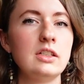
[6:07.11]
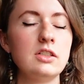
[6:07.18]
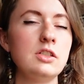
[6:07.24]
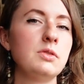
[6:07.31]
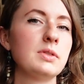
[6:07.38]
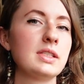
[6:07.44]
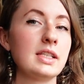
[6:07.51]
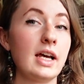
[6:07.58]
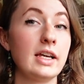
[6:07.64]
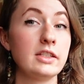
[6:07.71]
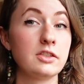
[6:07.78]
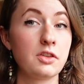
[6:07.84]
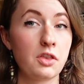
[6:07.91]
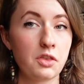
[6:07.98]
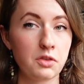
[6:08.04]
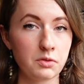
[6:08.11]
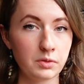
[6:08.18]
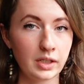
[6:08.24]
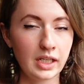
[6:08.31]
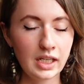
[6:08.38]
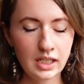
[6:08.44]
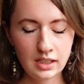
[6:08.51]
to do a size
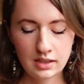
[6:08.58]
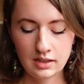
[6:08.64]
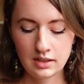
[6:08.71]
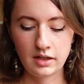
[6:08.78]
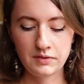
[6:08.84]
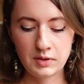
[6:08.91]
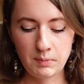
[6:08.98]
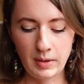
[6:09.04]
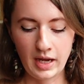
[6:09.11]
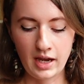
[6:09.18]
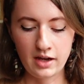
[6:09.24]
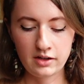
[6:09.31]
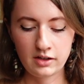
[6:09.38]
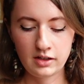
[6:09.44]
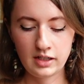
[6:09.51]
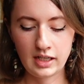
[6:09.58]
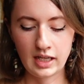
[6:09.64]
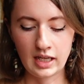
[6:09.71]
3 of the pattern,